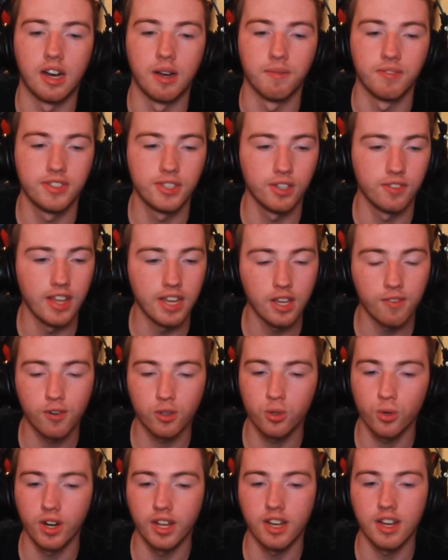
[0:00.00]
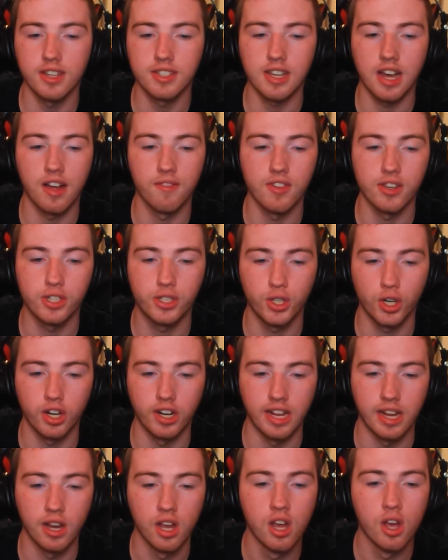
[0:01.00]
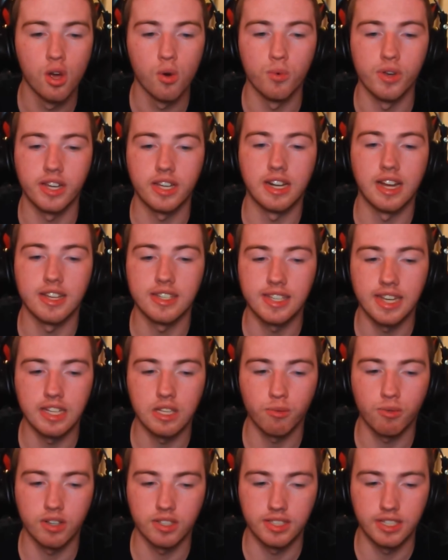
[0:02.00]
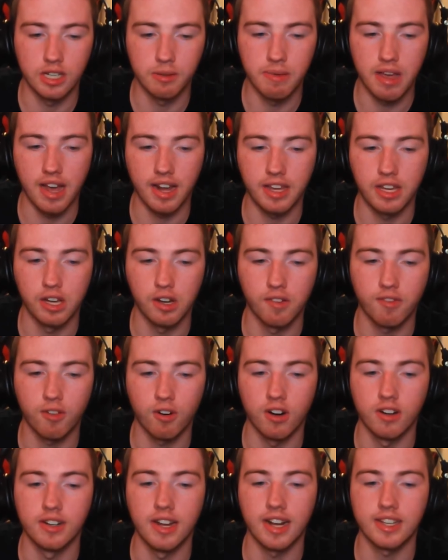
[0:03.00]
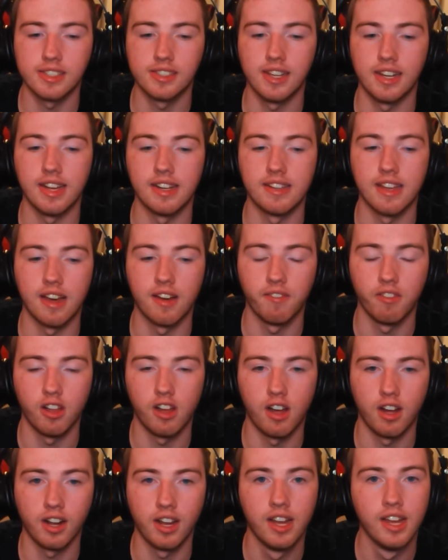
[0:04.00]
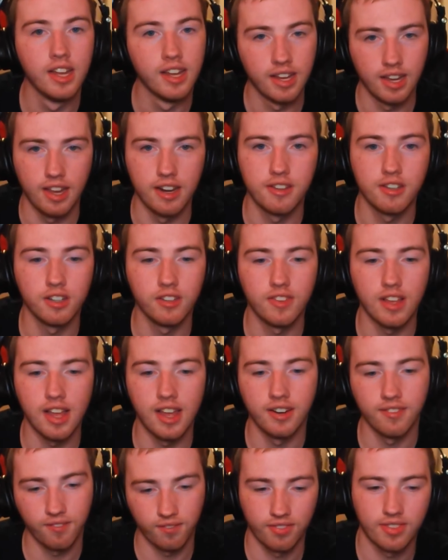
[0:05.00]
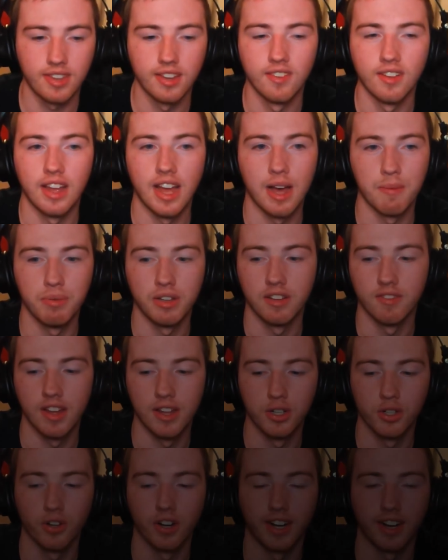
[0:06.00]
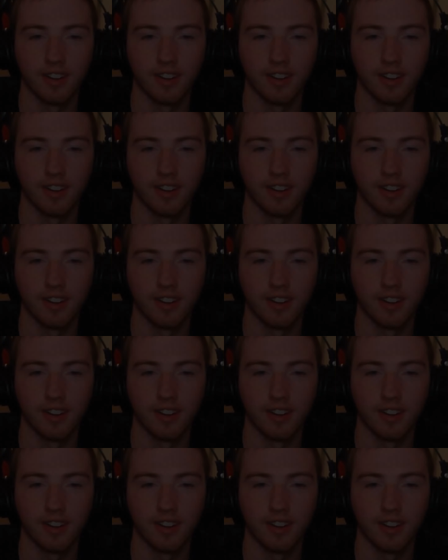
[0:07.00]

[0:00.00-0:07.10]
So thank you for joining us on this journey. We cannot say that we'll see you back here for our next exciting devlog. Until then, happy adventuring.